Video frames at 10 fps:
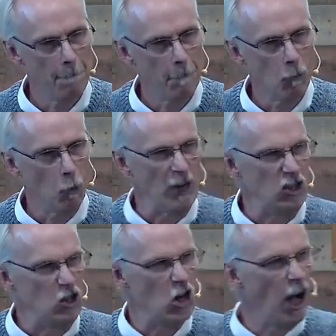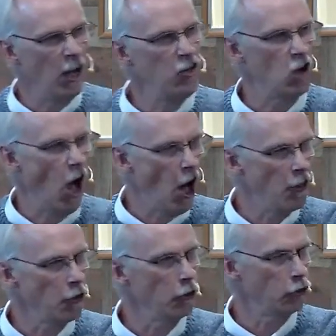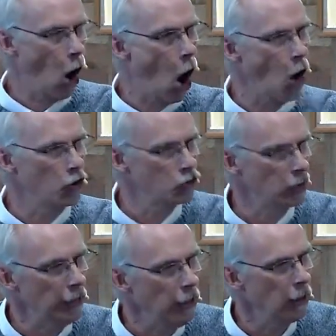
we judge others harshly